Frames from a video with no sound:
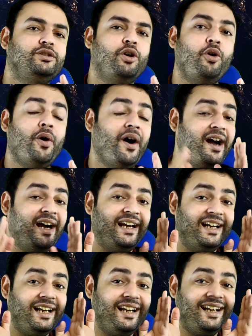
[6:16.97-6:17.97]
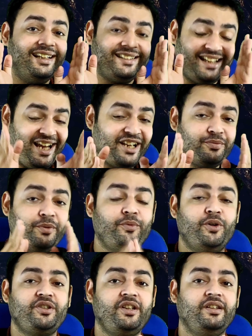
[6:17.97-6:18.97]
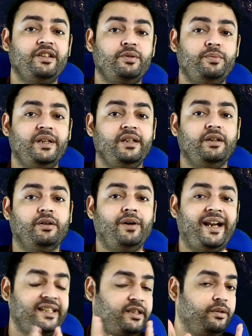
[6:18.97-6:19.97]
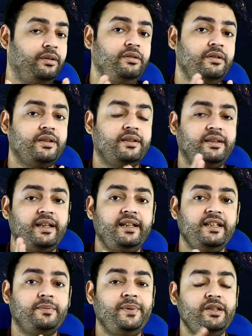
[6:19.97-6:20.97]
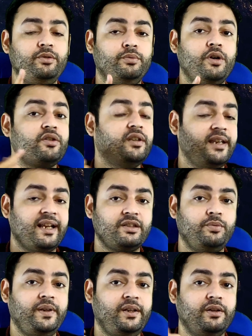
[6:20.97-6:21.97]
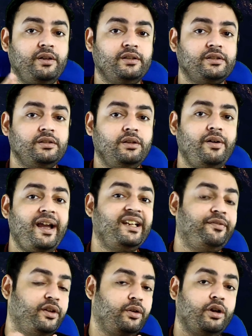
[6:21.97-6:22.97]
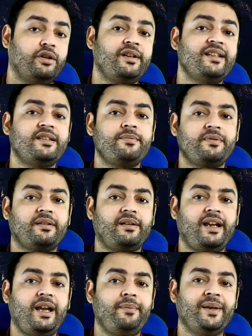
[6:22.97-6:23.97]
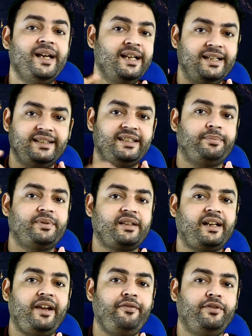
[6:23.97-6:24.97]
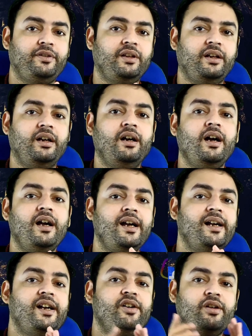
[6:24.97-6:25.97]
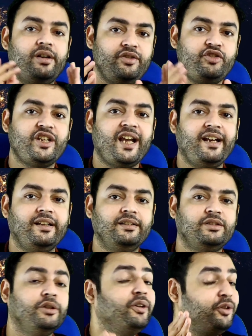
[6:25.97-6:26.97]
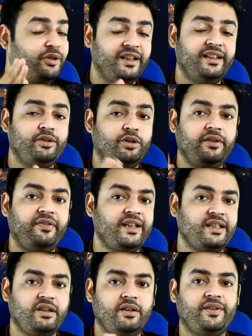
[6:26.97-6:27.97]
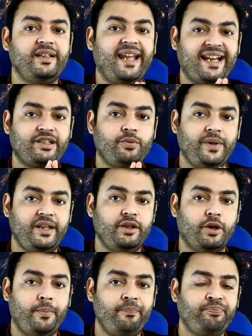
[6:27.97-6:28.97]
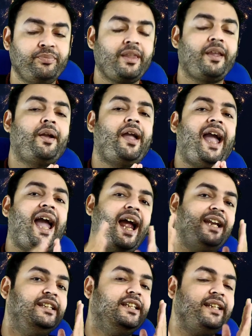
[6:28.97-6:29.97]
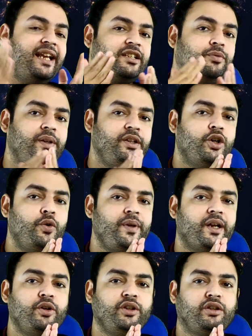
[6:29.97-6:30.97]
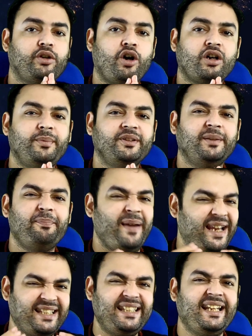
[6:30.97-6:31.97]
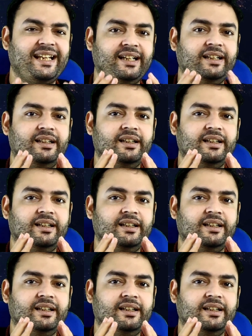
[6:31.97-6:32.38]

So thanks for watching this video, and as I told you, it's a series. Please do watch the next video also, and if you're not yet subscribed, subscribe for the channel so that you get the notification of the next video. And in the next video, we are going to talk about the basic